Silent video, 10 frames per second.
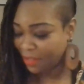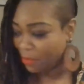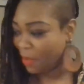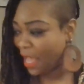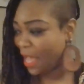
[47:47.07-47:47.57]

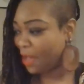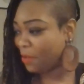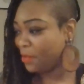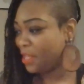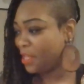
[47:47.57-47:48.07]

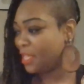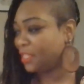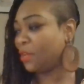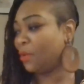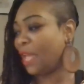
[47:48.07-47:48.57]
Wow.
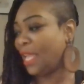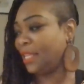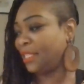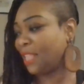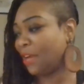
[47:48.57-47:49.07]
So
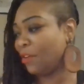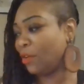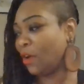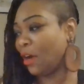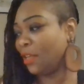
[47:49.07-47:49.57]
in
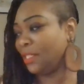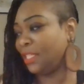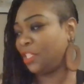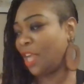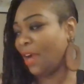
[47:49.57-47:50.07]
tarot cards,
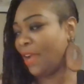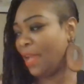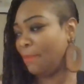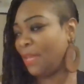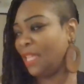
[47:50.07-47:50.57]
the
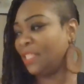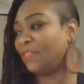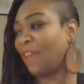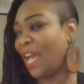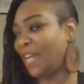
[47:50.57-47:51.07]
chariot means
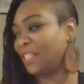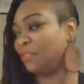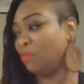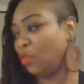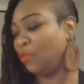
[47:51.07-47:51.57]

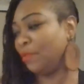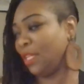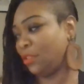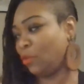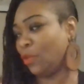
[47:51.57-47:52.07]
fast
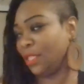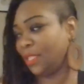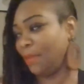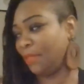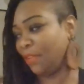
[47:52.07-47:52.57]
movement towards
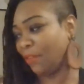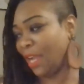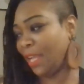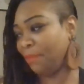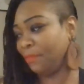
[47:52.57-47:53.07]
something,
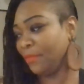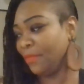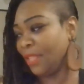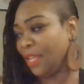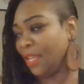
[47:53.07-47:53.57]
right?
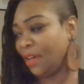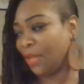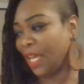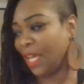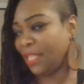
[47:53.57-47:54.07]

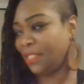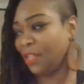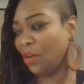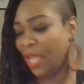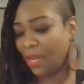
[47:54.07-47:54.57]
Okay,
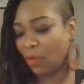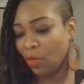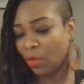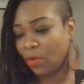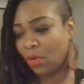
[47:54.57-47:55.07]
so in
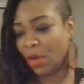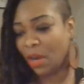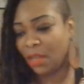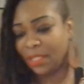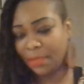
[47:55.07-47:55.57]
oracle
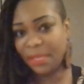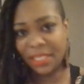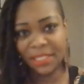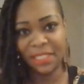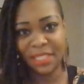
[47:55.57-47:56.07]
cards, it
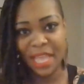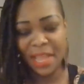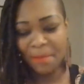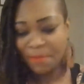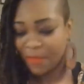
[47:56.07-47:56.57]
means the
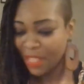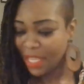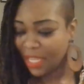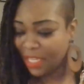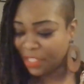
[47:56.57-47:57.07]
same.
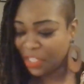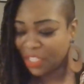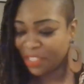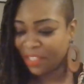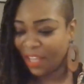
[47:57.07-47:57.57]
It's
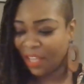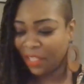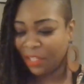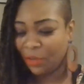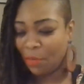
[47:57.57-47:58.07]
just a
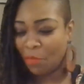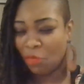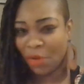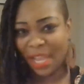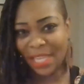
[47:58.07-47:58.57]
little
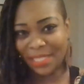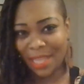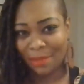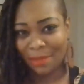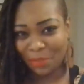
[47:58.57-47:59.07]
more in
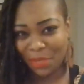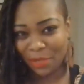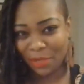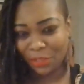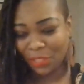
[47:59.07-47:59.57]
depth
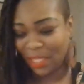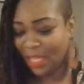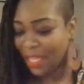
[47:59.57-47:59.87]
spiritually.